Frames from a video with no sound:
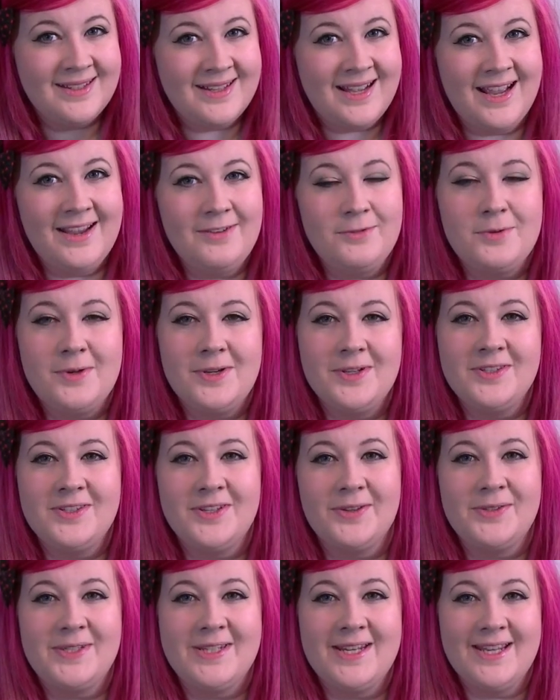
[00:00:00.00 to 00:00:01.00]
Hi everyone,
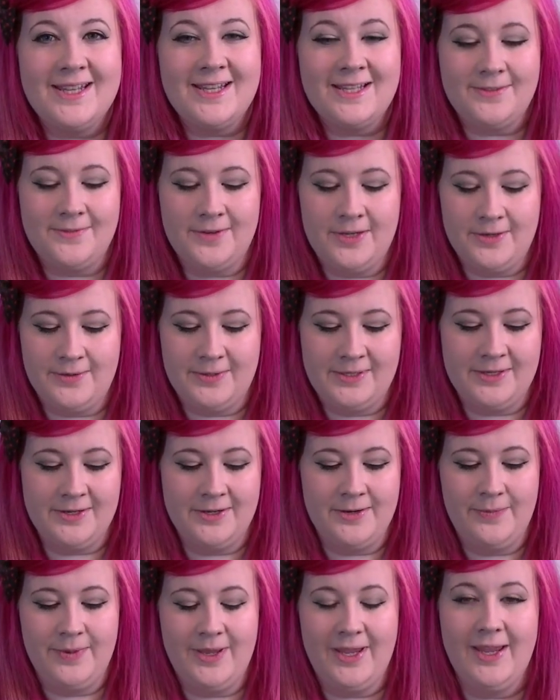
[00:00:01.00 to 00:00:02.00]
so today this video is going
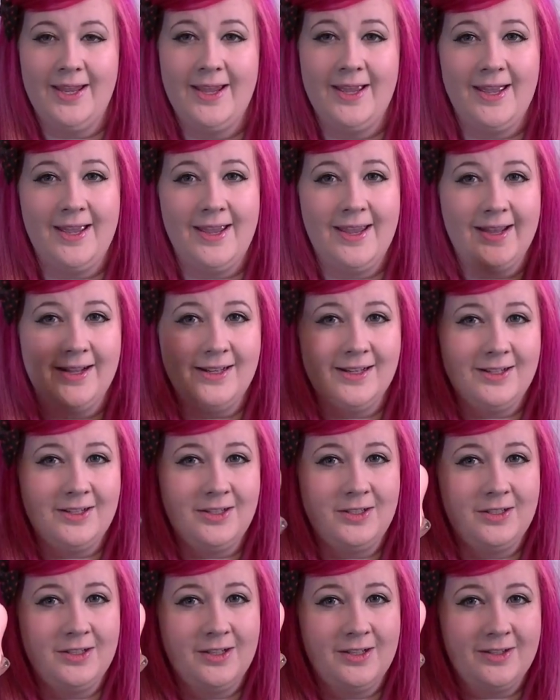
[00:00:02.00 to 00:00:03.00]
to be a
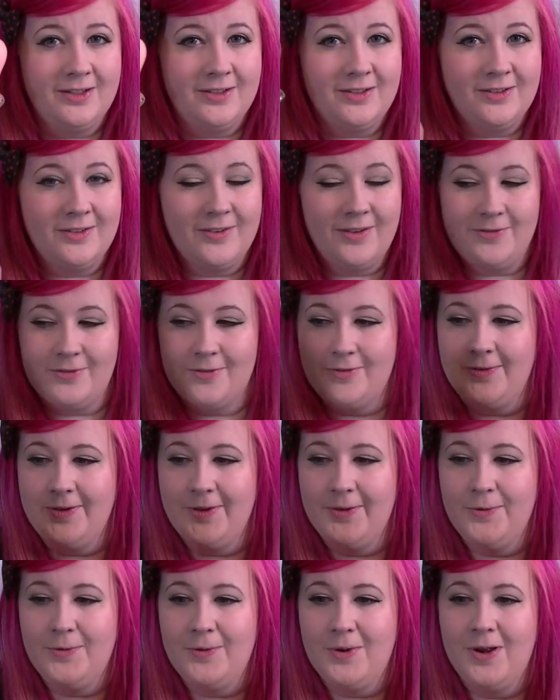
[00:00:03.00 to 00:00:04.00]
little
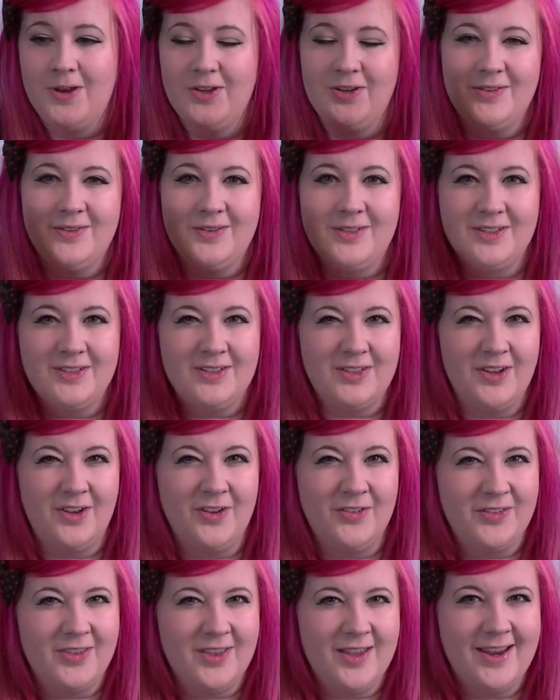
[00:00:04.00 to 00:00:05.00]
review sort
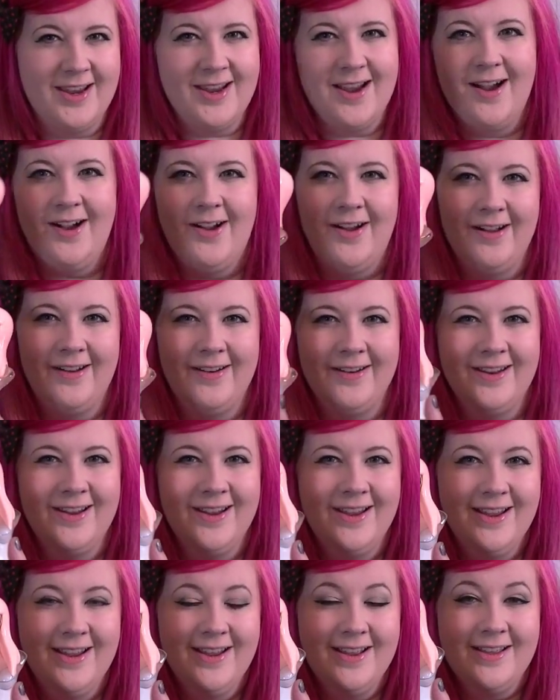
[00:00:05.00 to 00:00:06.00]
of thing on
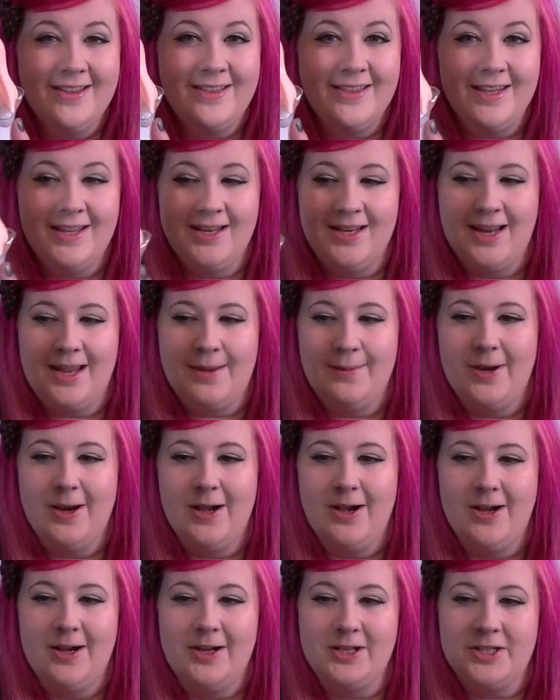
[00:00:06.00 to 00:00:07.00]
the Nicki
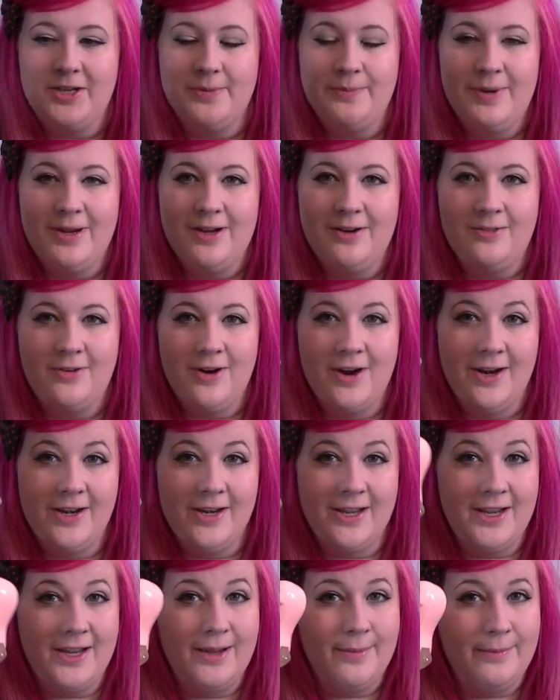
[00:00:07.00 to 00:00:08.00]
Minaj Pink
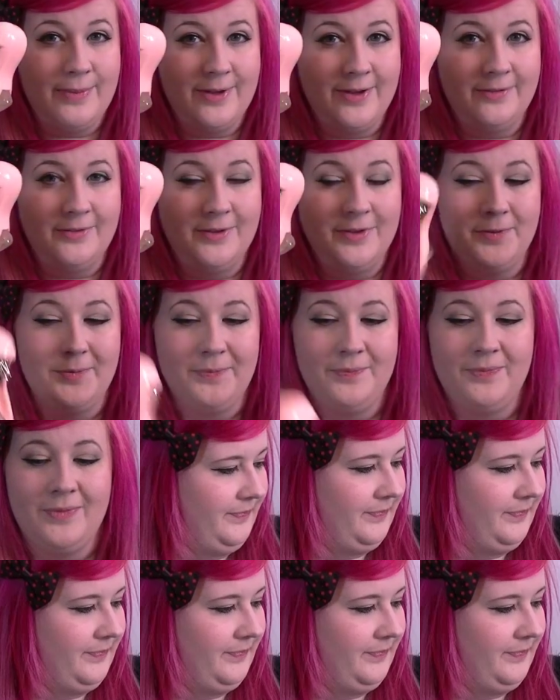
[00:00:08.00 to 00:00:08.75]
Friday perfume.